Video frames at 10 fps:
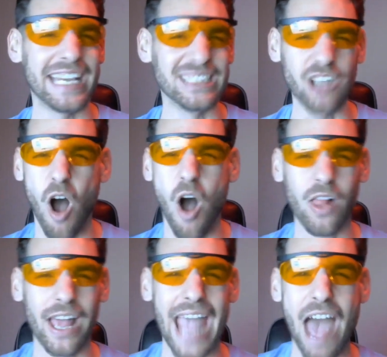It's all
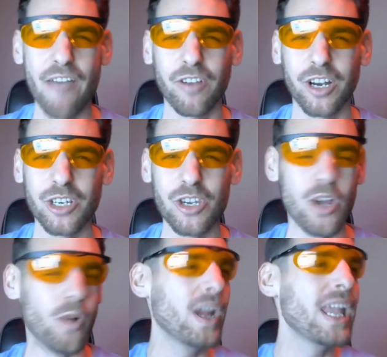I ever
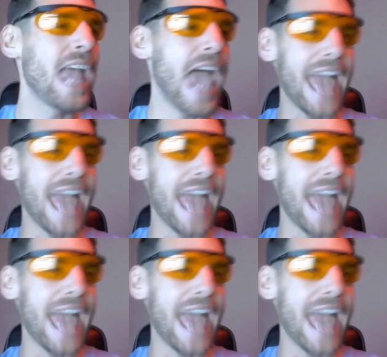knew,